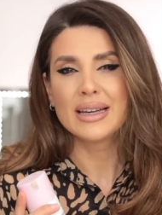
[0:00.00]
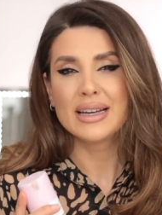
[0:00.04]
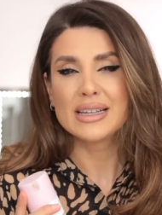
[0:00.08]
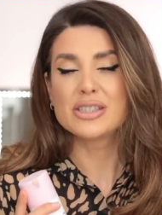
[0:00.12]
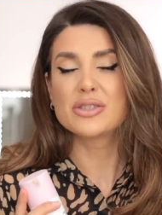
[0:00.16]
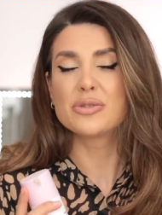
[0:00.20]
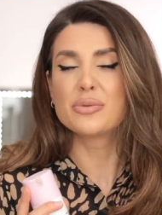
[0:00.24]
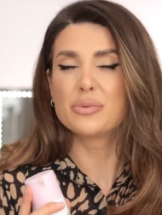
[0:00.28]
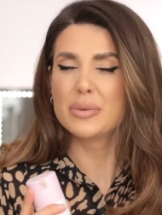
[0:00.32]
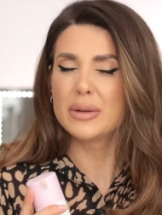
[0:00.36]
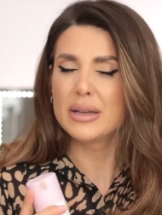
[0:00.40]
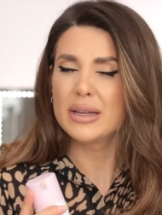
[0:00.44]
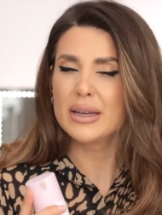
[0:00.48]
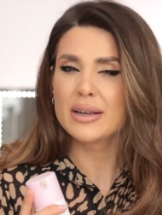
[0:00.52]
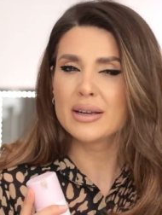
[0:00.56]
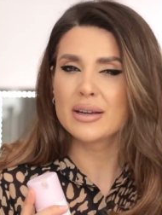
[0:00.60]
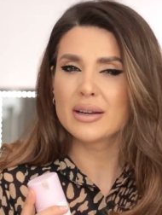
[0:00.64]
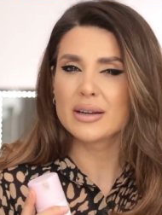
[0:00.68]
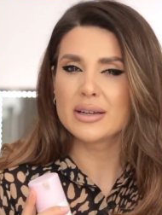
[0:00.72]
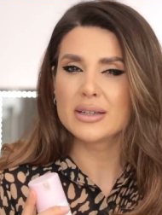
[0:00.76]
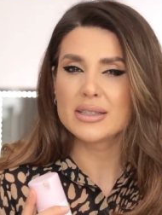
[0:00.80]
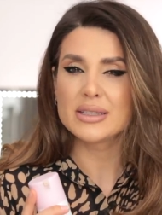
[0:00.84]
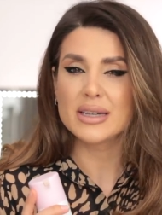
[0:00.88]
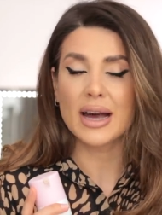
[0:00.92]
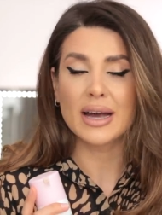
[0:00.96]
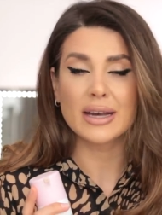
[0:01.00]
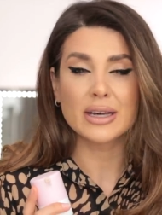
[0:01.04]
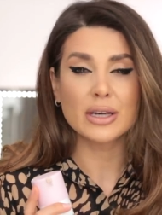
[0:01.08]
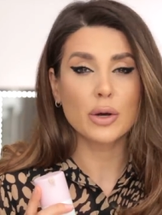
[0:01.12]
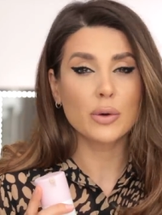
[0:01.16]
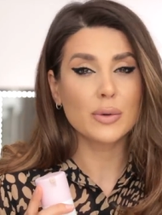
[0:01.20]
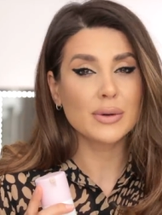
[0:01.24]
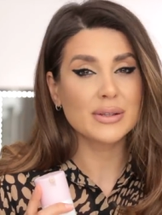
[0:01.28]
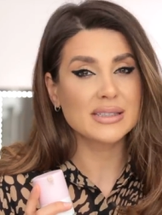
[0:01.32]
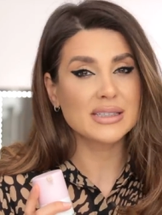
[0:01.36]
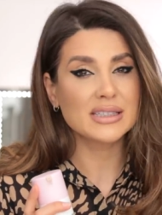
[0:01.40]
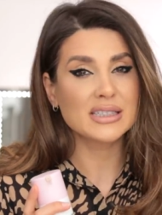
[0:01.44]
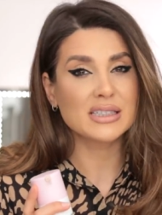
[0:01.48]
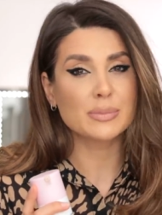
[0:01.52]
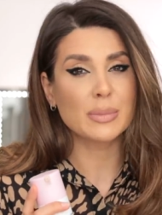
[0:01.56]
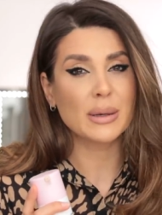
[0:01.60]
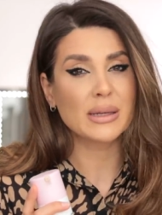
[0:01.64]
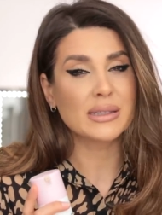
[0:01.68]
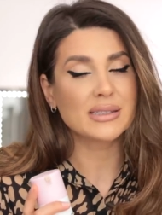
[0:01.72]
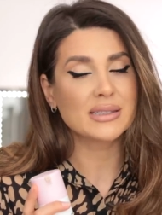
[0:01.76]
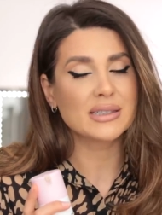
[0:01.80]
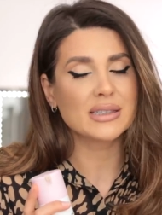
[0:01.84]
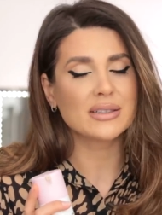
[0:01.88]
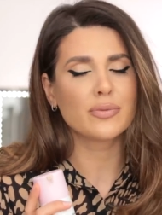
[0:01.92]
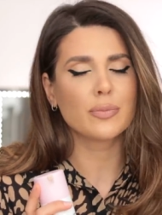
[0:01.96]
It's really good. I know it's
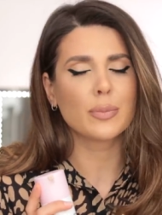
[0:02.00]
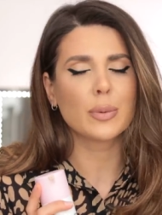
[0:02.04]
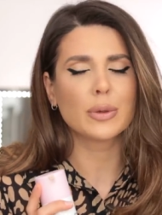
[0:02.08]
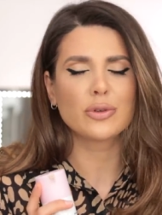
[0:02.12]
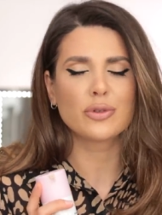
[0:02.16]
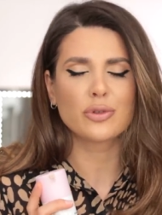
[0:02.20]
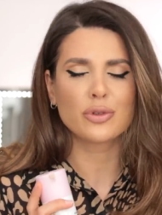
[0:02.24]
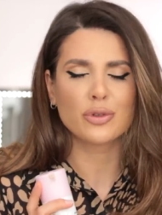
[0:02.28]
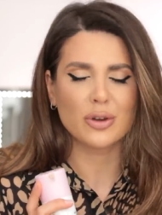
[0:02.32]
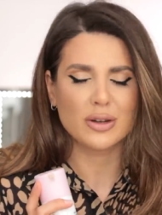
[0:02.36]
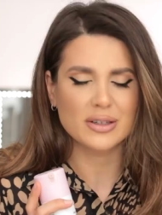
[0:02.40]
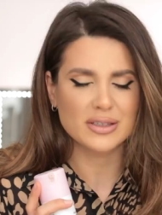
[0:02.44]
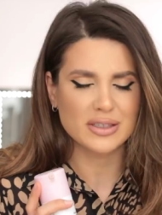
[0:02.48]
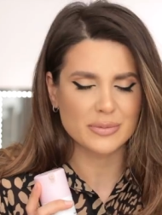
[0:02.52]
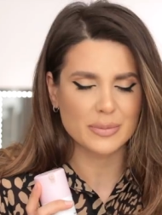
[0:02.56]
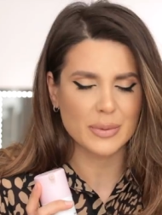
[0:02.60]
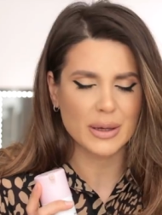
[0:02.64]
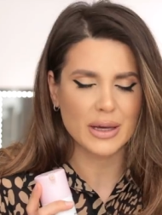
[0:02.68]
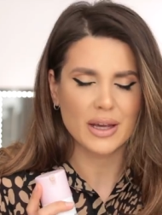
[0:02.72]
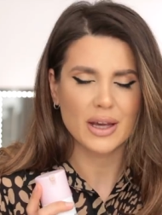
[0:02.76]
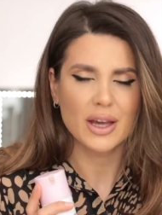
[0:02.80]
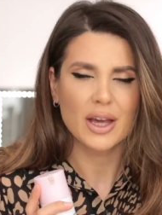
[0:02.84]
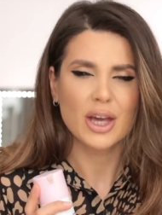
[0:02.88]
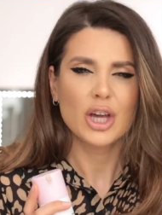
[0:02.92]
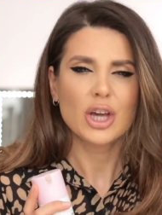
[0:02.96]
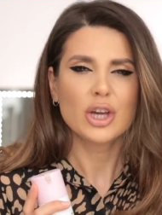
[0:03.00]
expensive, but trust me,